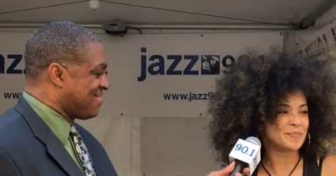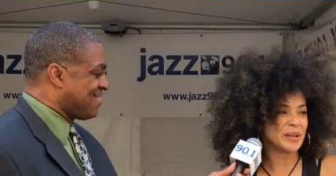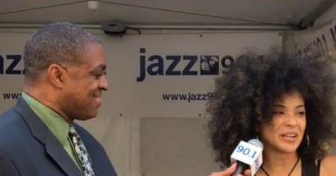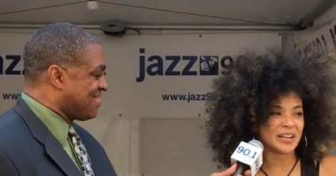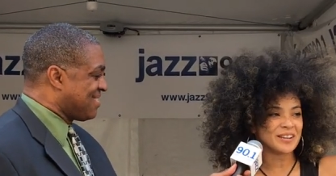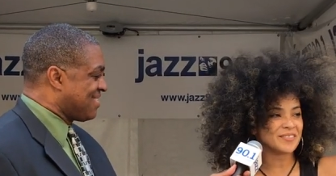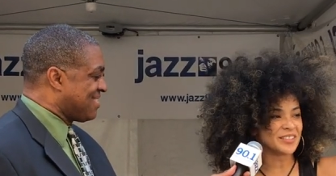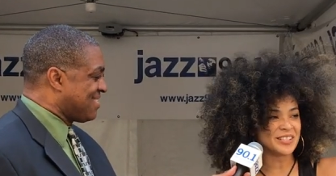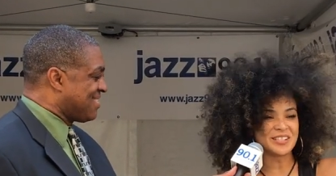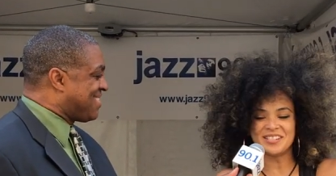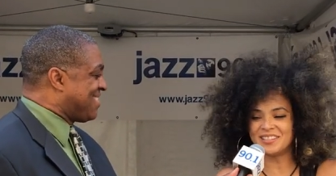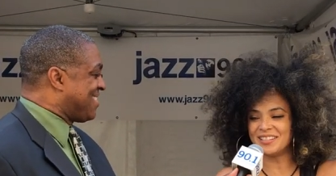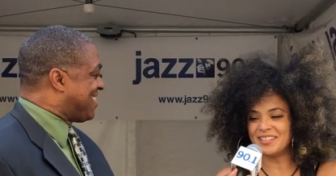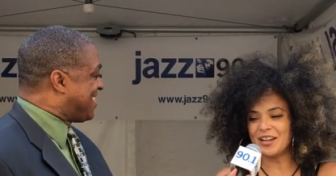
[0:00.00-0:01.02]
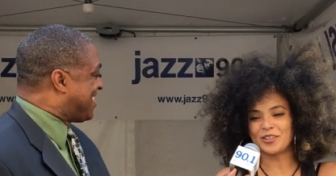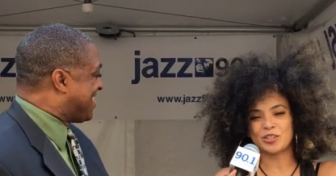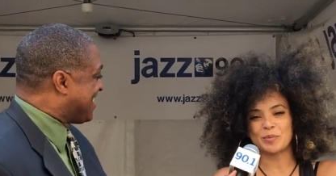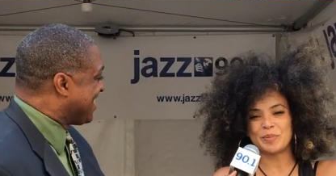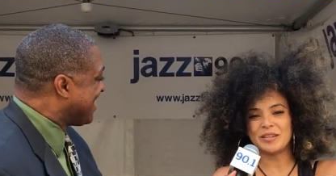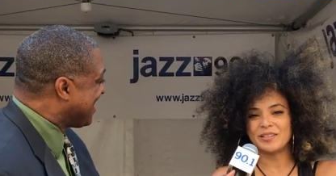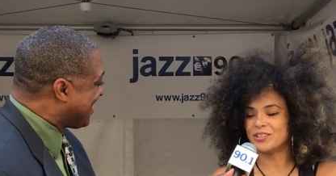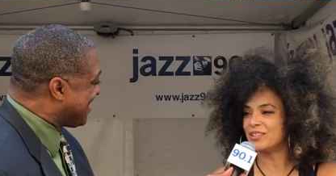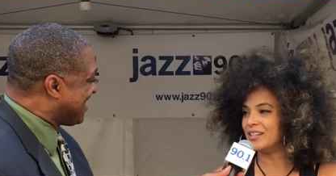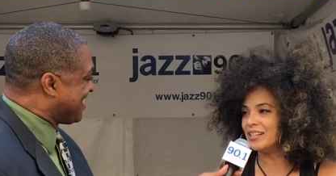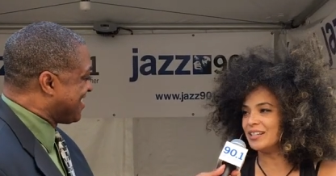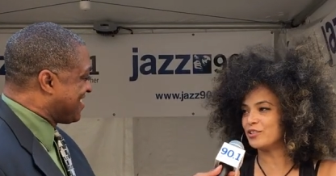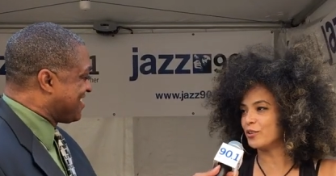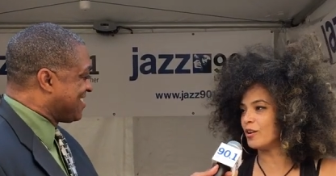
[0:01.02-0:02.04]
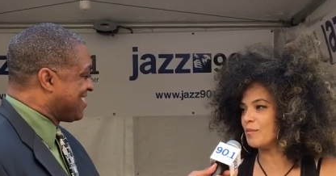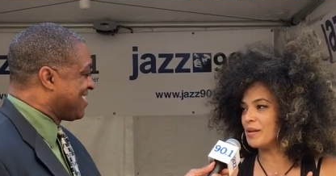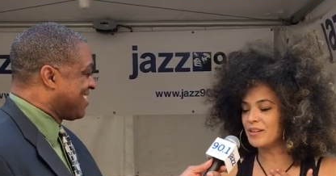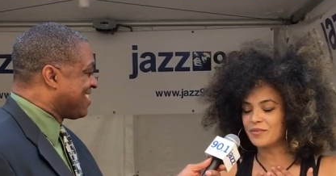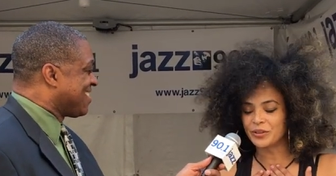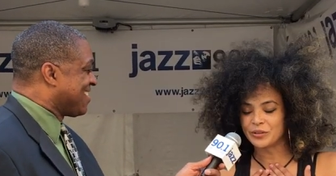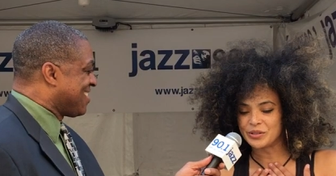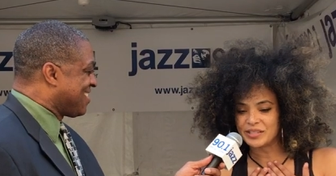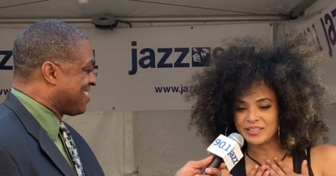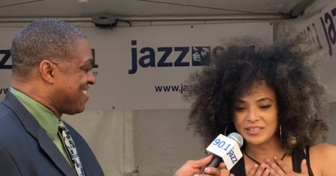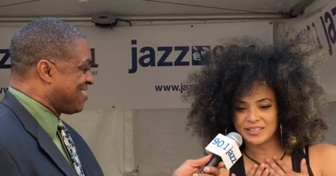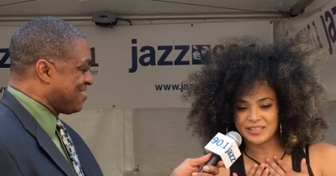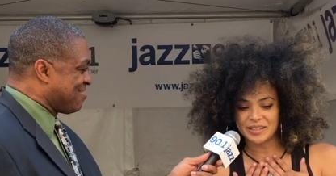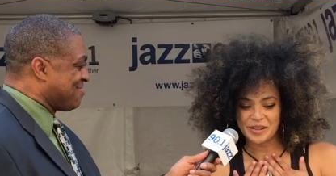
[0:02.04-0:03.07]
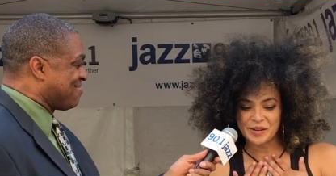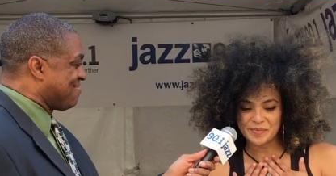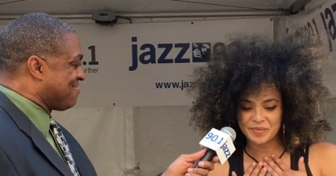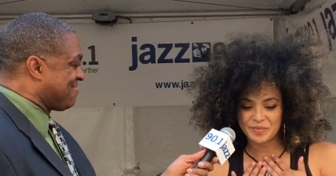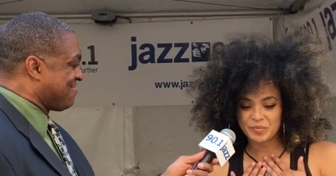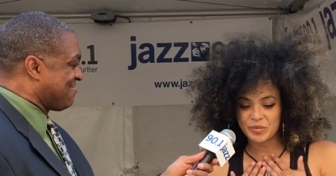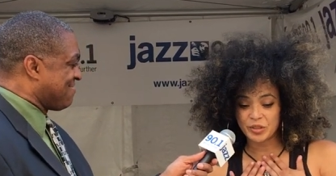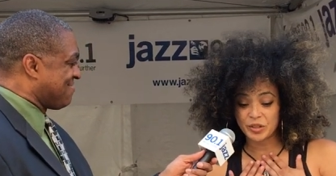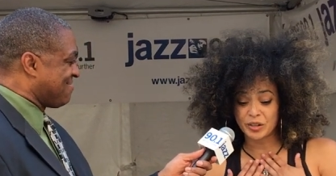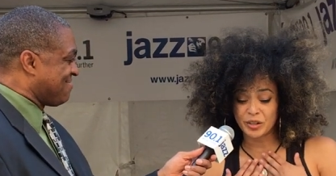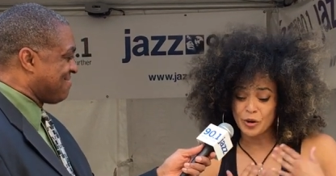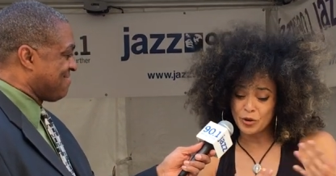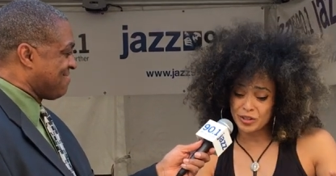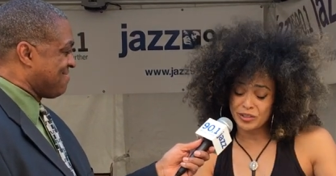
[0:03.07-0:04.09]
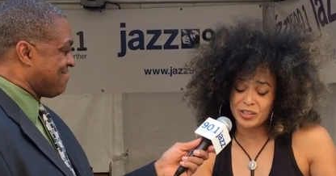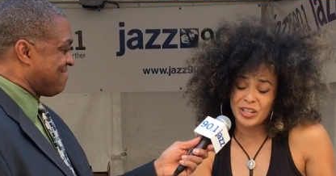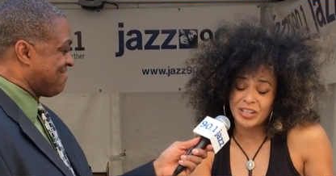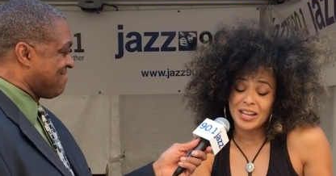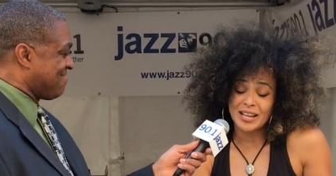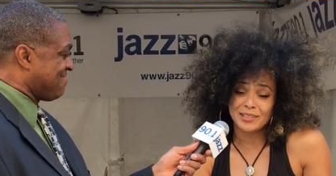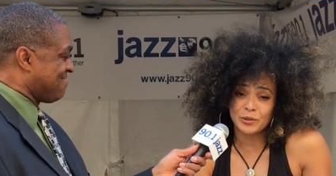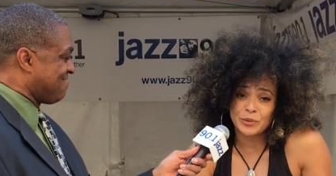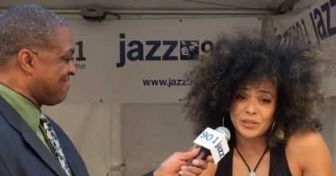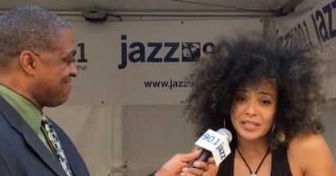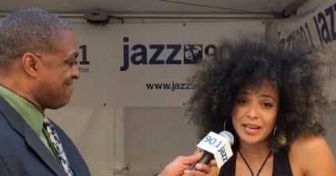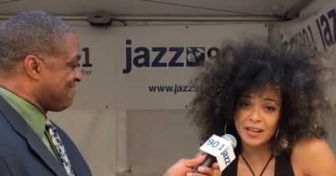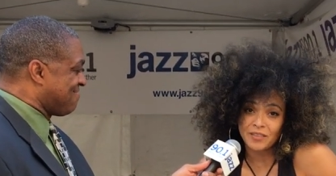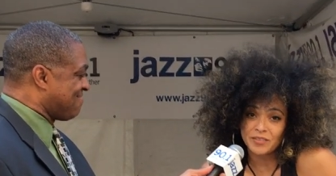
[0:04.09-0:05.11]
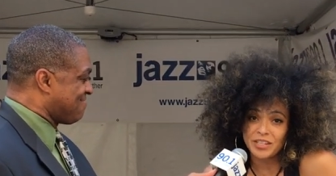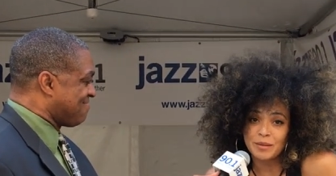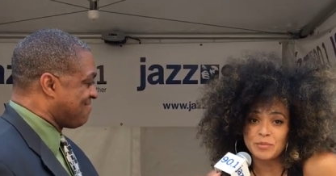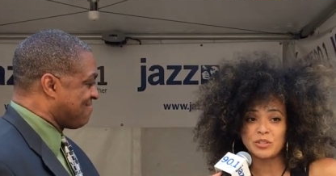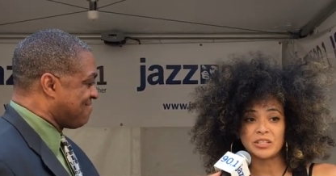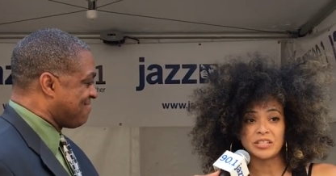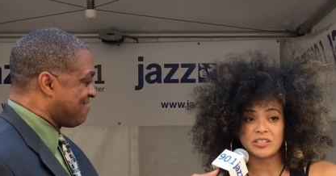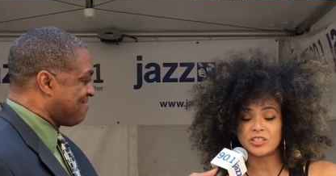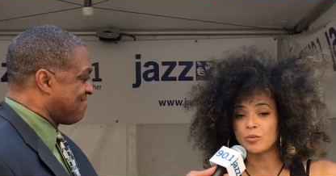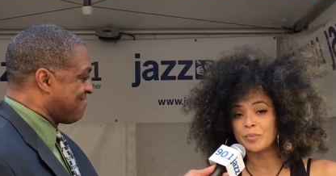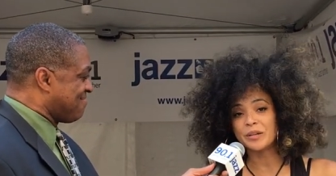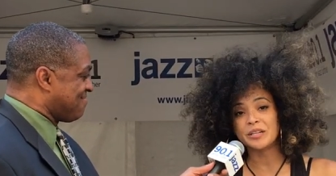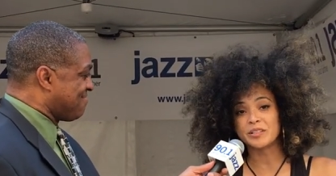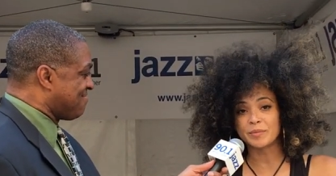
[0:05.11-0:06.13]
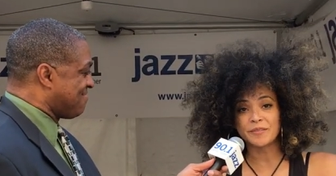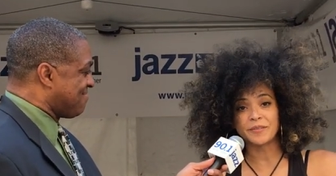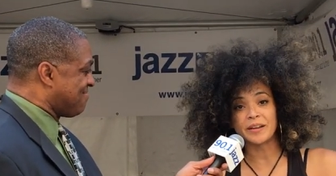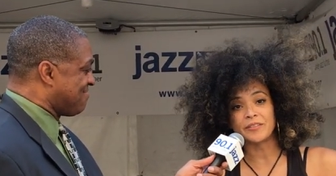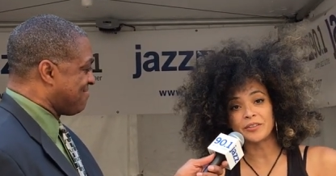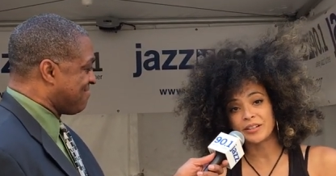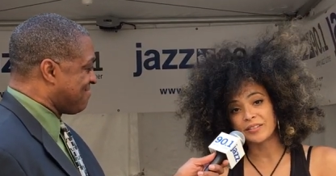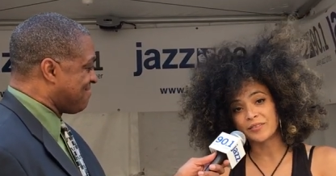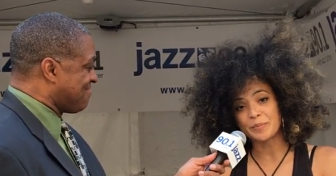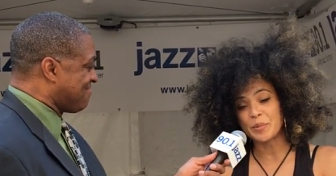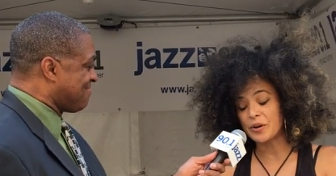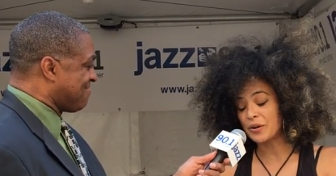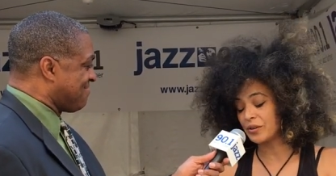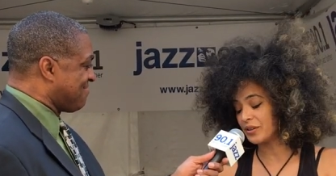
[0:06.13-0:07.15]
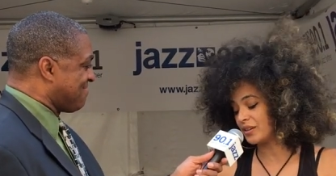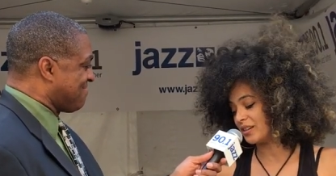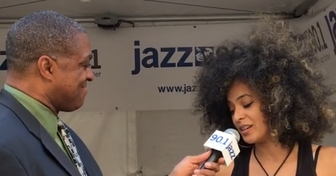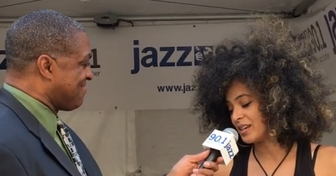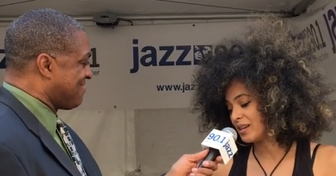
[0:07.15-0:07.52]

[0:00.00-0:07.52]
Speaker 1: Bill Evans and Oscar Peterson. These are all my influences. And um, to go to the classical side, I love Debussy. Chopin is my favorite of them all, and